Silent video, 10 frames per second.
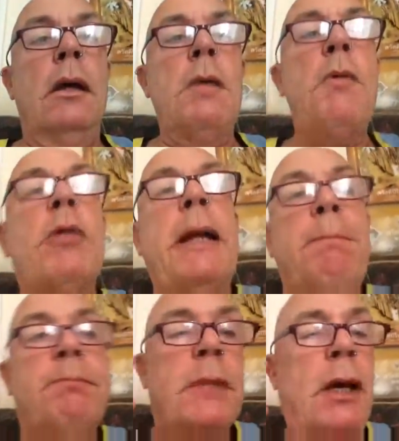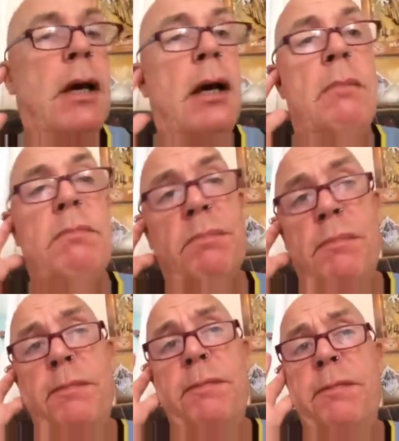Good morning.
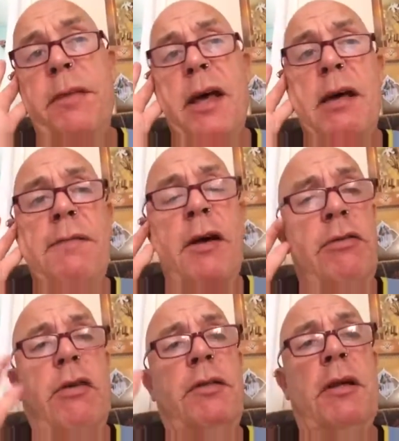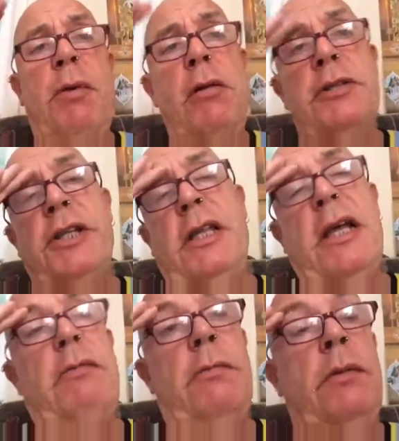Yeah, first off, an apology.
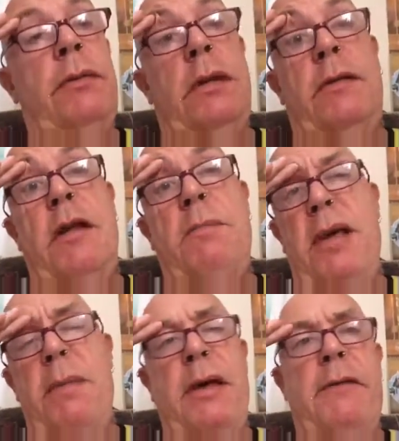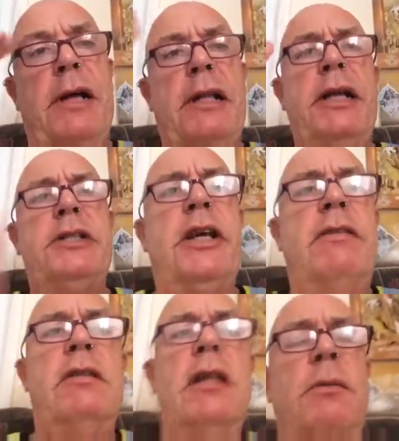There seemed to be a bit of a glitch
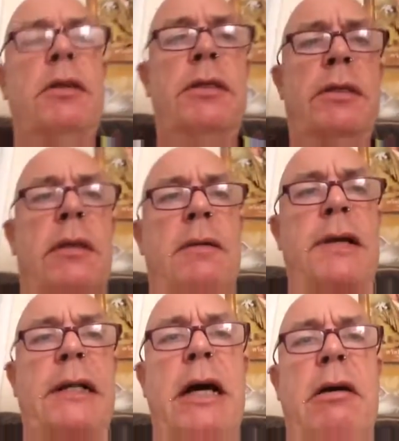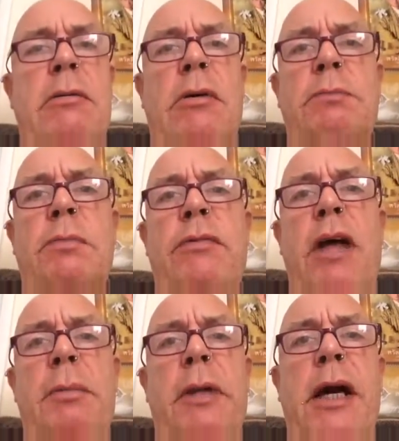yesterday with the video, and I was
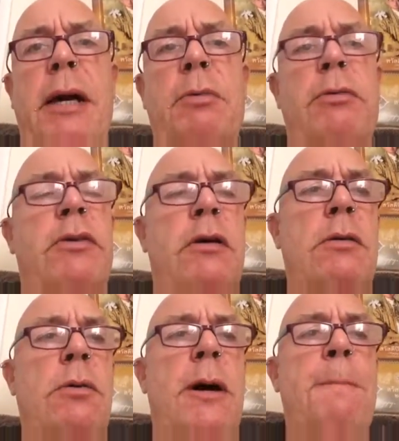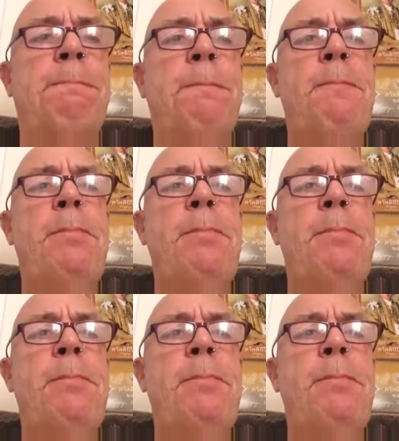only able to